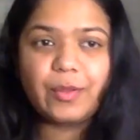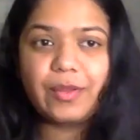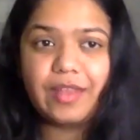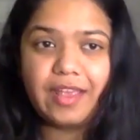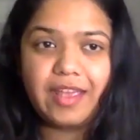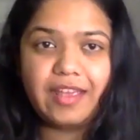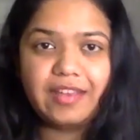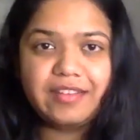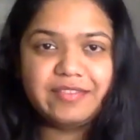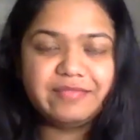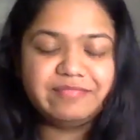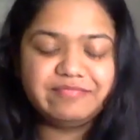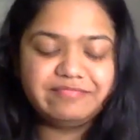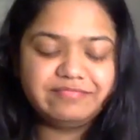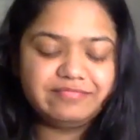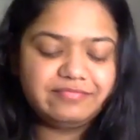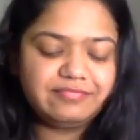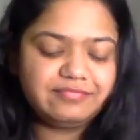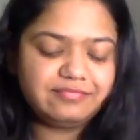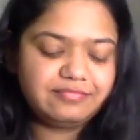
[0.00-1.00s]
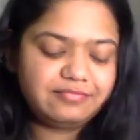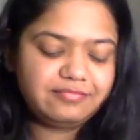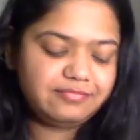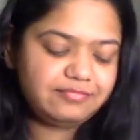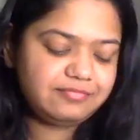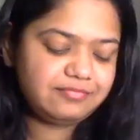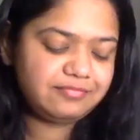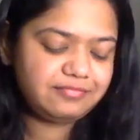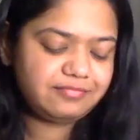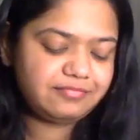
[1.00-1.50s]
Okay,
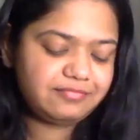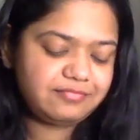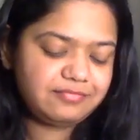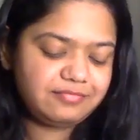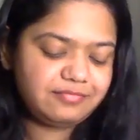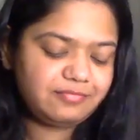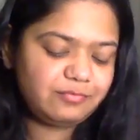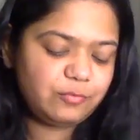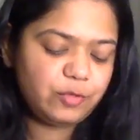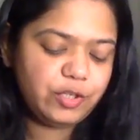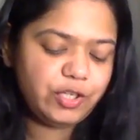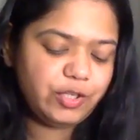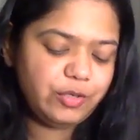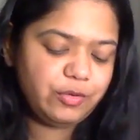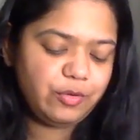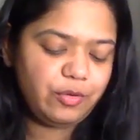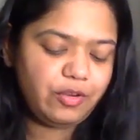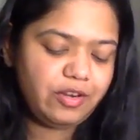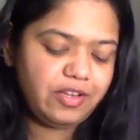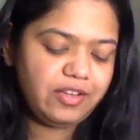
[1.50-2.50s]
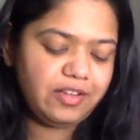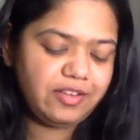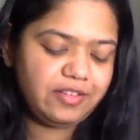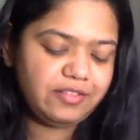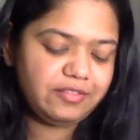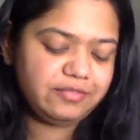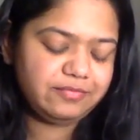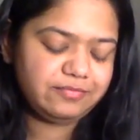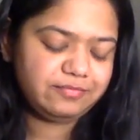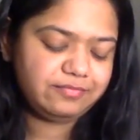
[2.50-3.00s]
what are you calling
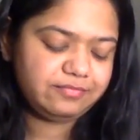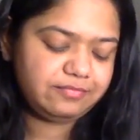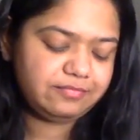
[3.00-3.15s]
in?